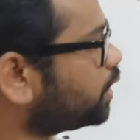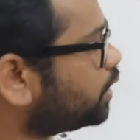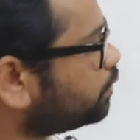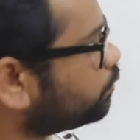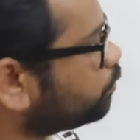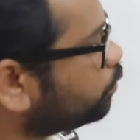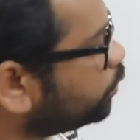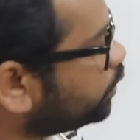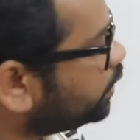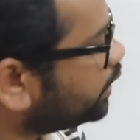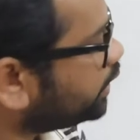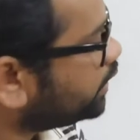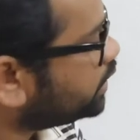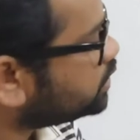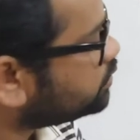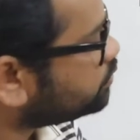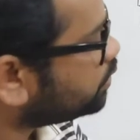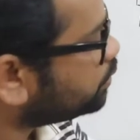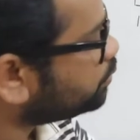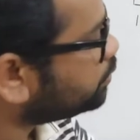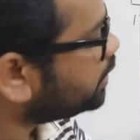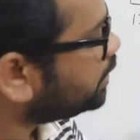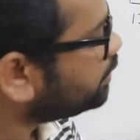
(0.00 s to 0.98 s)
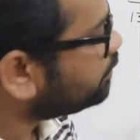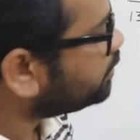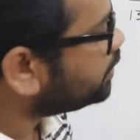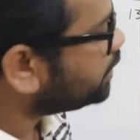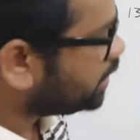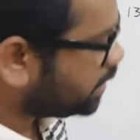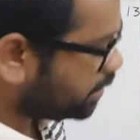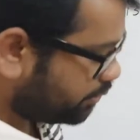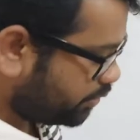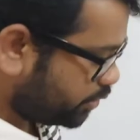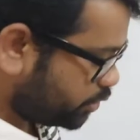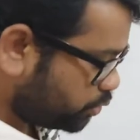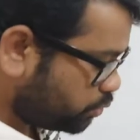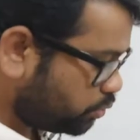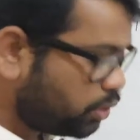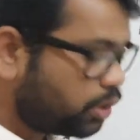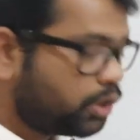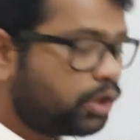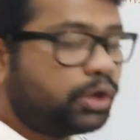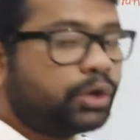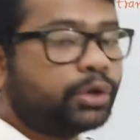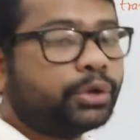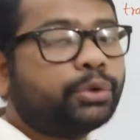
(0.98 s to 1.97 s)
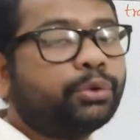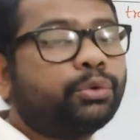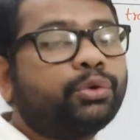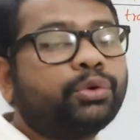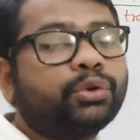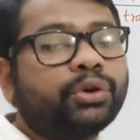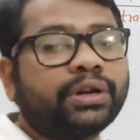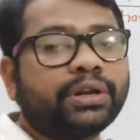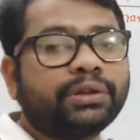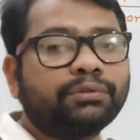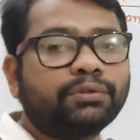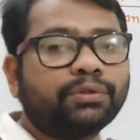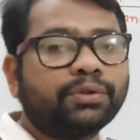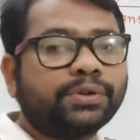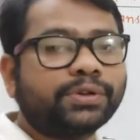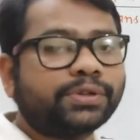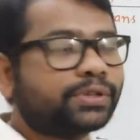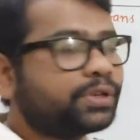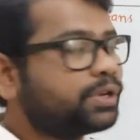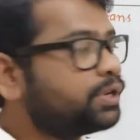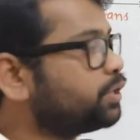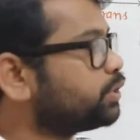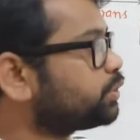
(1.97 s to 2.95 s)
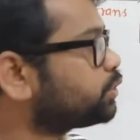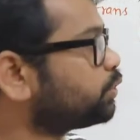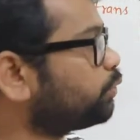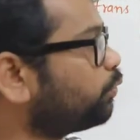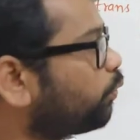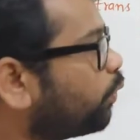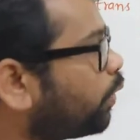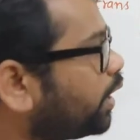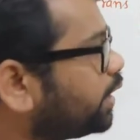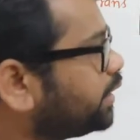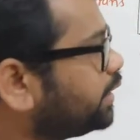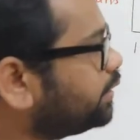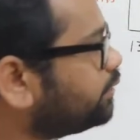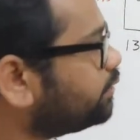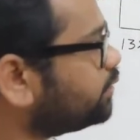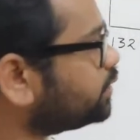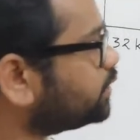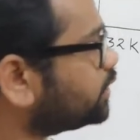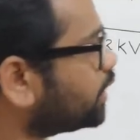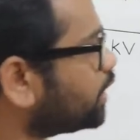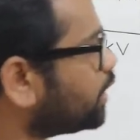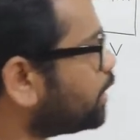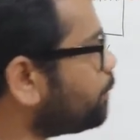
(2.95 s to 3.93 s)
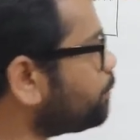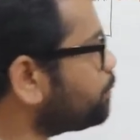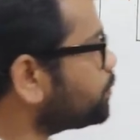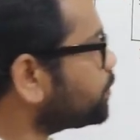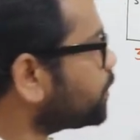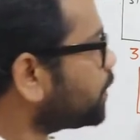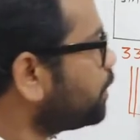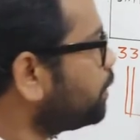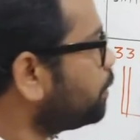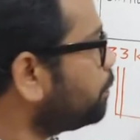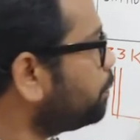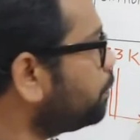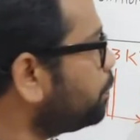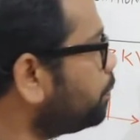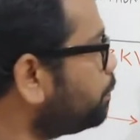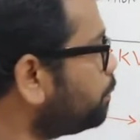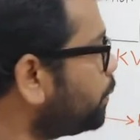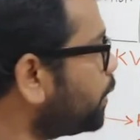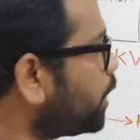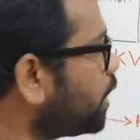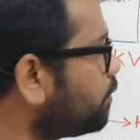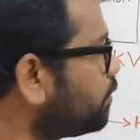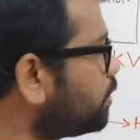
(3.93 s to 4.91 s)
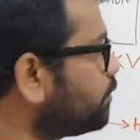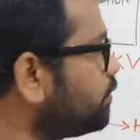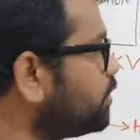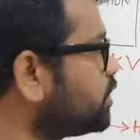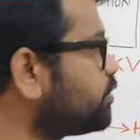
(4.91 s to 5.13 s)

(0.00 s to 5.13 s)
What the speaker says: power voltage from 11 kV to 220 volts. So whatever the power